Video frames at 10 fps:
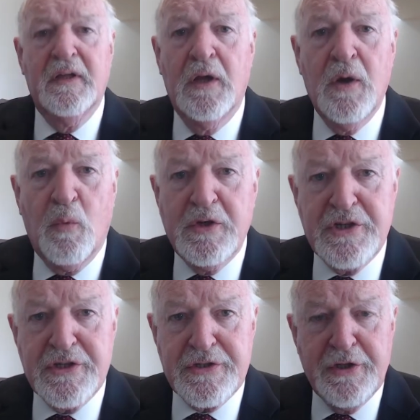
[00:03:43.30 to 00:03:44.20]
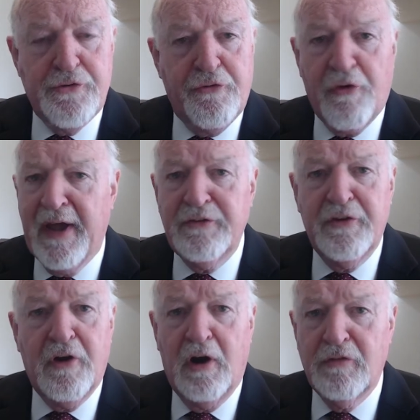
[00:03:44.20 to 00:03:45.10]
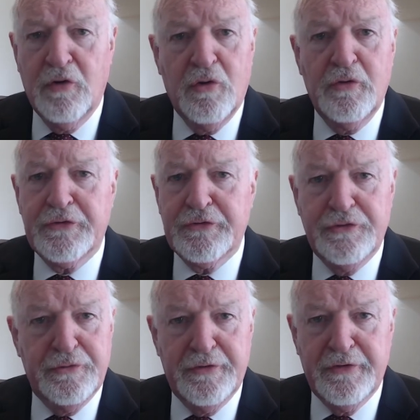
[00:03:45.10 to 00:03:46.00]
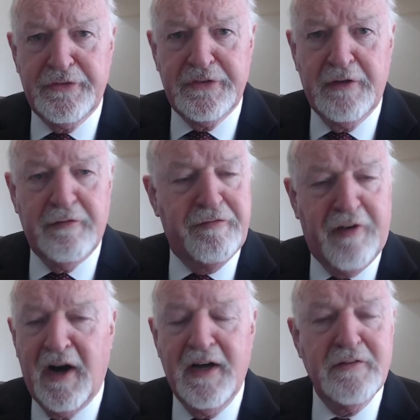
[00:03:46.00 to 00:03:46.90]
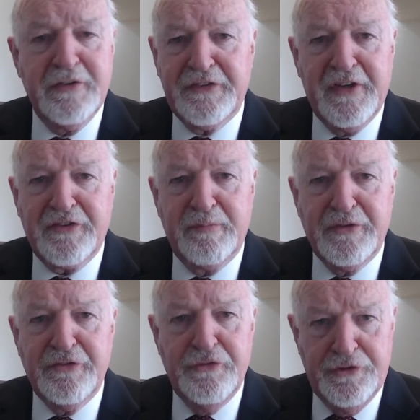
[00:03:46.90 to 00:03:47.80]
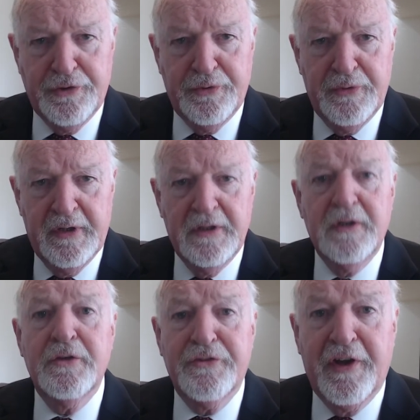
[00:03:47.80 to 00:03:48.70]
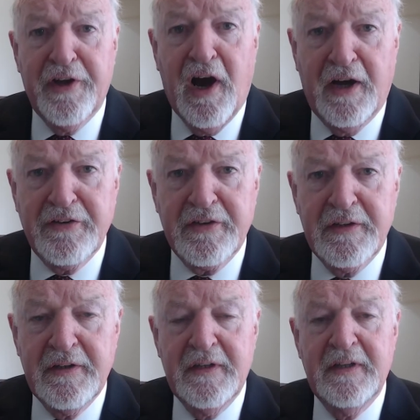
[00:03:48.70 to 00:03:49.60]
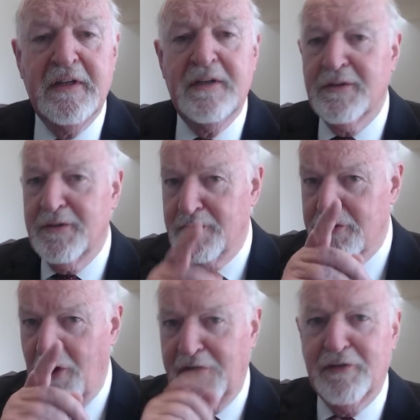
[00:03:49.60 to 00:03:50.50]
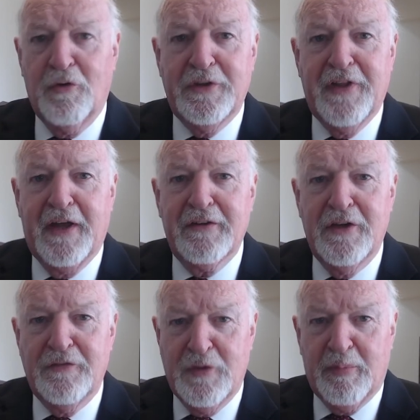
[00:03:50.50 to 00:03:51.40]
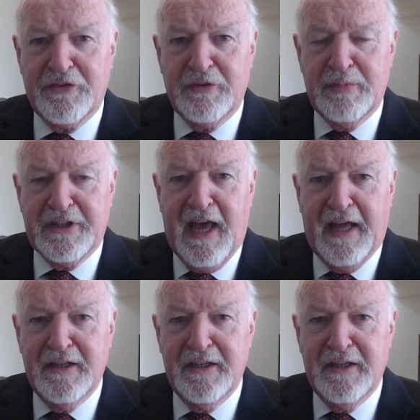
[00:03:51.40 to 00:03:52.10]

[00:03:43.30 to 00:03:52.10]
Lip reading: which is the dread of all students. 5 assessments due tonight. Try and avoid that if you possibly can.